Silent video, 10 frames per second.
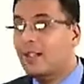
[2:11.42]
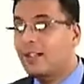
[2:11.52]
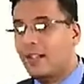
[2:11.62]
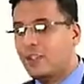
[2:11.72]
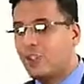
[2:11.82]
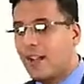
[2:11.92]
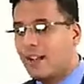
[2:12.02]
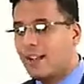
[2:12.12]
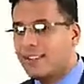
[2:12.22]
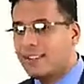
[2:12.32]
Let's try and
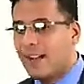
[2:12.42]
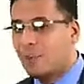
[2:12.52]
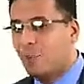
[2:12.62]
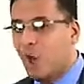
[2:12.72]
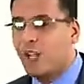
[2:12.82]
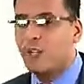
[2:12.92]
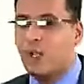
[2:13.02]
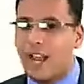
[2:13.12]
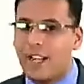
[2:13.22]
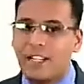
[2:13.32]
understand
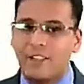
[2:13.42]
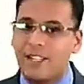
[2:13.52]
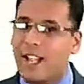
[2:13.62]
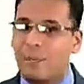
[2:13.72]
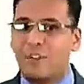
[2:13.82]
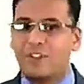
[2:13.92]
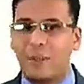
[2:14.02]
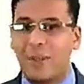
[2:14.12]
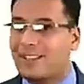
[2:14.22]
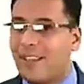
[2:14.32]
molecularity with the help of some
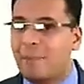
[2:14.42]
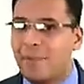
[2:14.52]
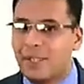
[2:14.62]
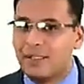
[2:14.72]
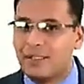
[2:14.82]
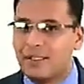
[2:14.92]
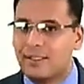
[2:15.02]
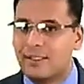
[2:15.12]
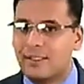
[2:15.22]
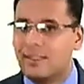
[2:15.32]
examples.
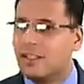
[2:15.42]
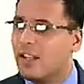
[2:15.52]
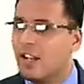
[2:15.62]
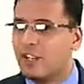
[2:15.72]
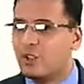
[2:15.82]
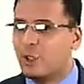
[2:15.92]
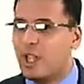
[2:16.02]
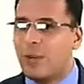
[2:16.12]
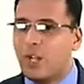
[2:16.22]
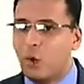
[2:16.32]
So there
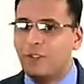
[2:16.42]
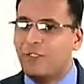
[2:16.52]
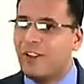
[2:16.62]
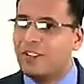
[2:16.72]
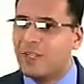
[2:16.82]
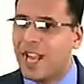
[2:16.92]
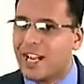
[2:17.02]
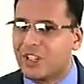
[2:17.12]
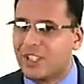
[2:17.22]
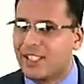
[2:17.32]
we go, the first
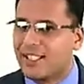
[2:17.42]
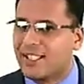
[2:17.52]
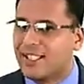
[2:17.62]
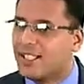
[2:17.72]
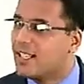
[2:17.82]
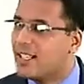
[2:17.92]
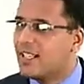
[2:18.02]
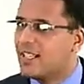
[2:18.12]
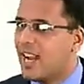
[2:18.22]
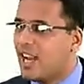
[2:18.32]
reaction.
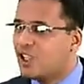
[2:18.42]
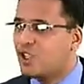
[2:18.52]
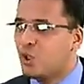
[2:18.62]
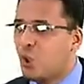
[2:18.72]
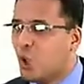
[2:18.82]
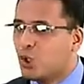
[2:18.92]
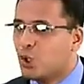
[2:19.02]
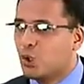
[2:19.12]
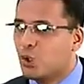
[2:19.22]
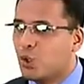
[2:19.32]

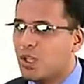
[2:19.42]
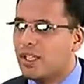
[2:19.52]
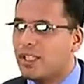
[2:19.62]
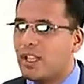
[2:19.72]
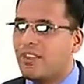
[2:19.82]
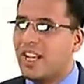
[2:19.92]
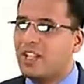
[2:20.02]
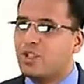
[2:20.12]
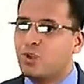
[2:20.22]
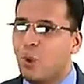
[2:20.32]
H2O2 giving
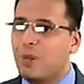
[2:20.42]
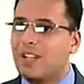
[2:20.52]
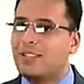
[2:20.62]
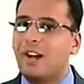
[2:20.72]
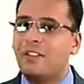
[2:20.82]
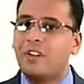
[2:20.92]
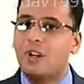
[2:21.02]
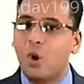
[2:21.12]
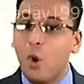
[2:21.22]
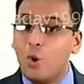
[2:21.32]
H2O plus half
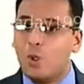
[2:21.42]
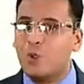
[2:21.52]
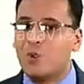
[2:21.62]
O2.